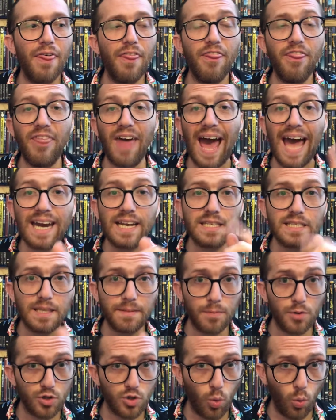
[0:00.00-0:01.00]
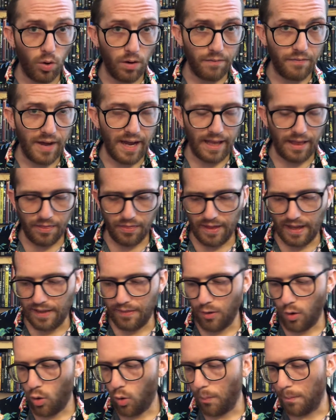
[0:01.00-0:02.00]
That is the most horrifying thing in
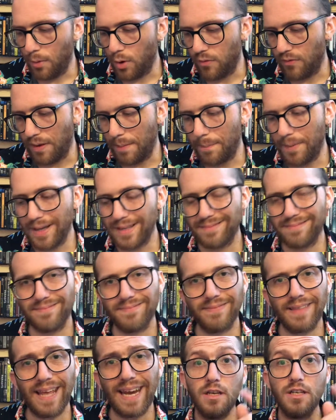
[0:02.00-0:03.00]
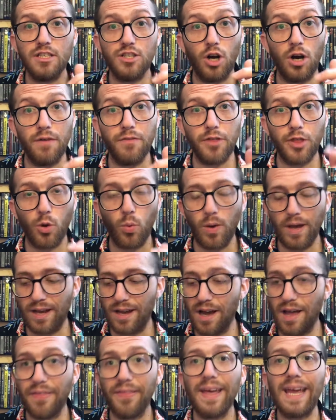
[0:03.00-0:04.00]
the whole movie. But then, sorry for the quick
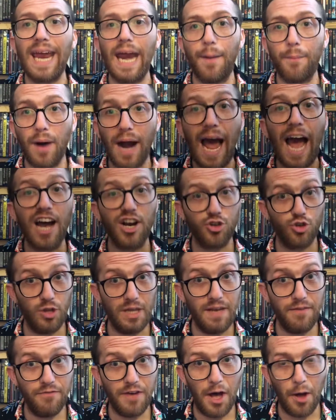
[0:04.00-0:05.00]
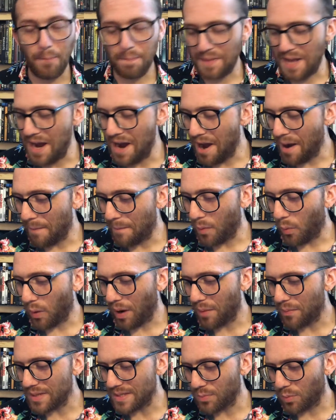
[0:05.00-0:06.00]
cut, the camera actually fell. But what
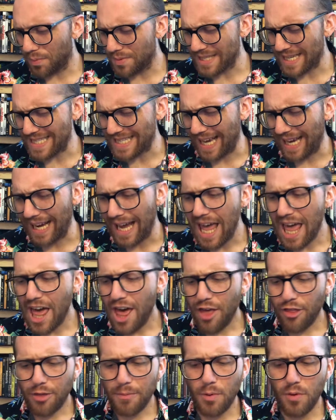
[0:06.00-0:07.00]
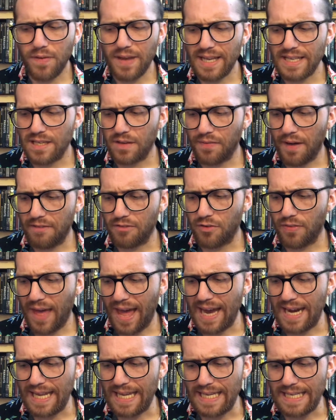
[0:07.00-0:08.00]
was I saying? The movie itself after
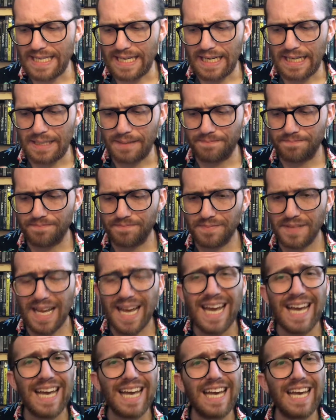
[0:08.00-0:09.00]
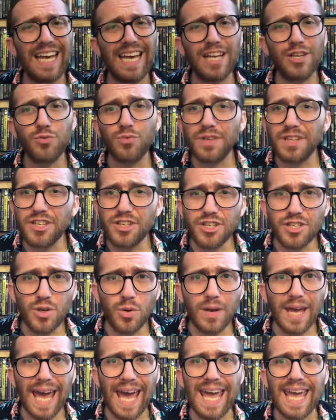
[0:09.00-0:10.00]
that is it's really just
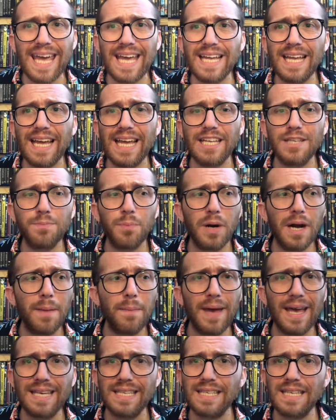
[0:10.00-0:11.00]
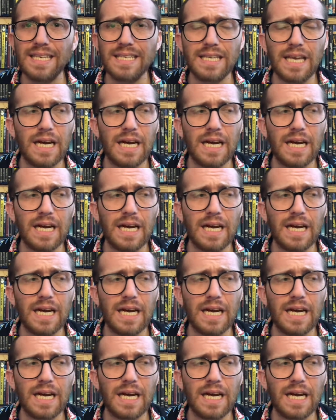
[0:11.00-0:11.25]
okay. It's pretty baseless.